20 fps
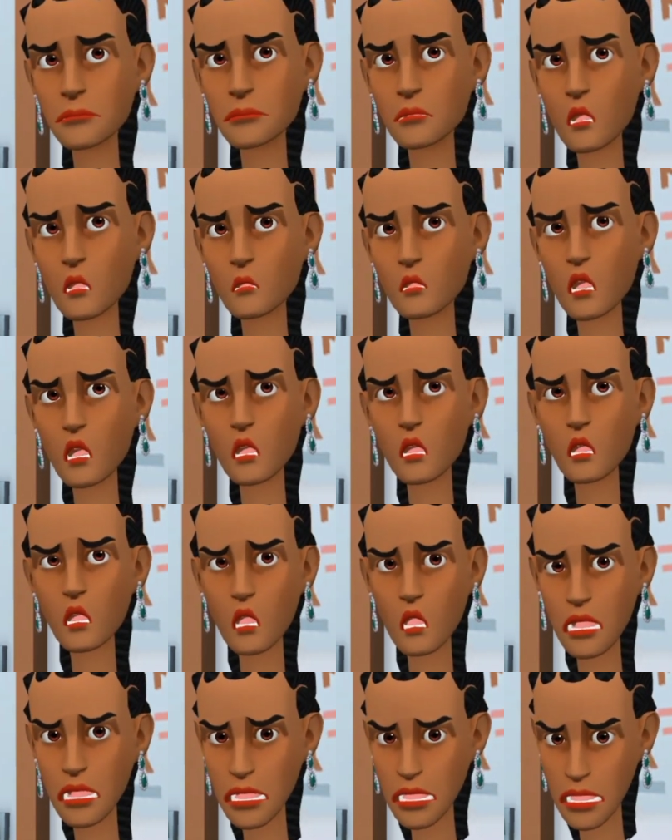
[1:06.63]
My
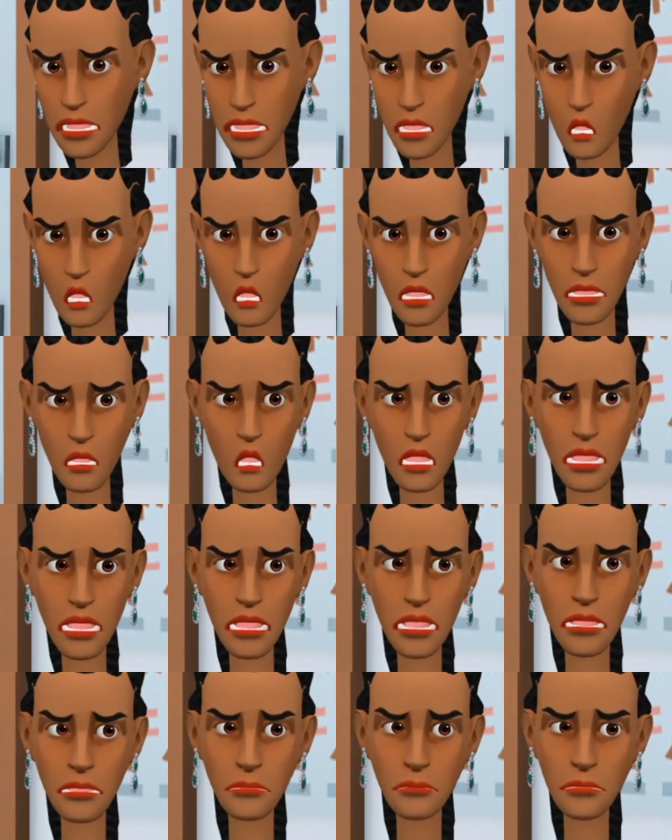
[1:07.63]
husband and I
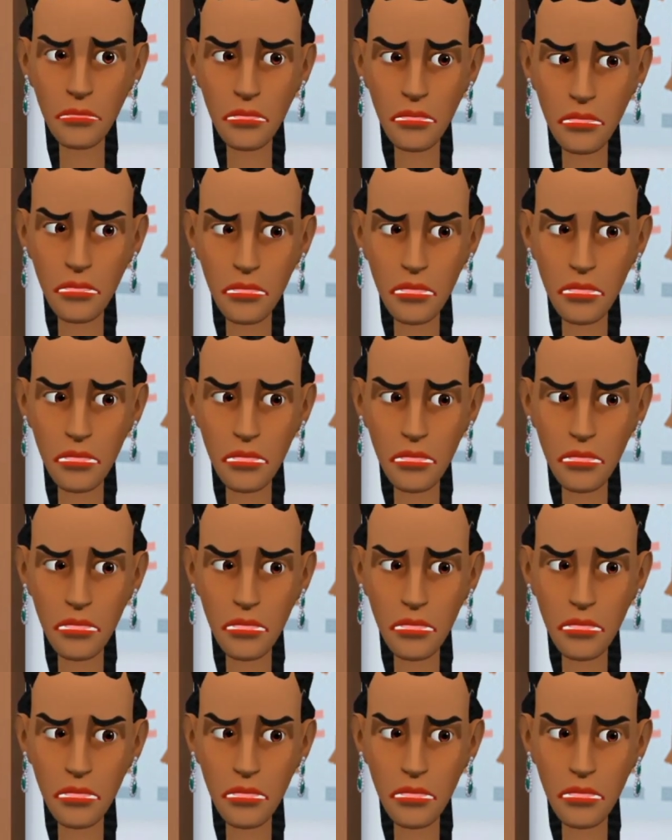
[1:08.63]
dated for